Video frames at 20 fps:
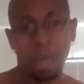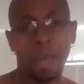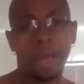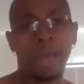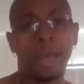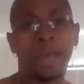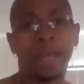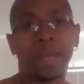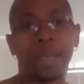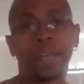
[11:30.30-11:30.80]

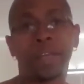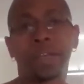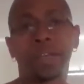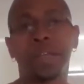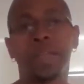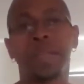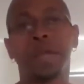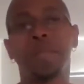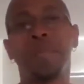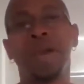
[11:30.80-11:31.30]
Hey,
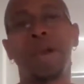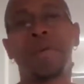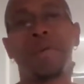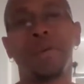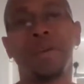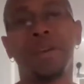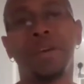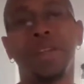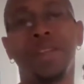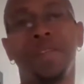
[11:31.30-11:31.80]
Cook here, back
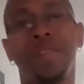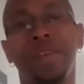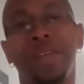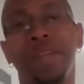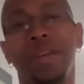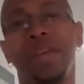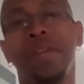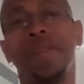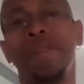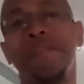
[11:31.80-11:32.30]
with another
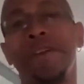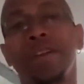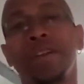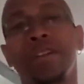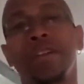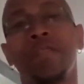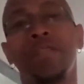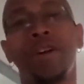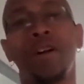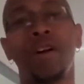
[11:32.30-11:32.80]
video.
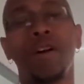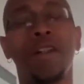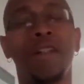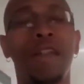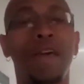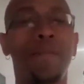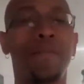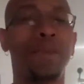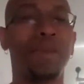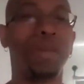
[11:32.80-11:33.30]
First of all,
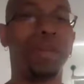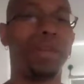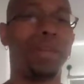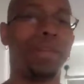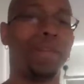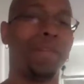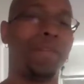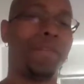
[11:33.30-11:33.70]
let me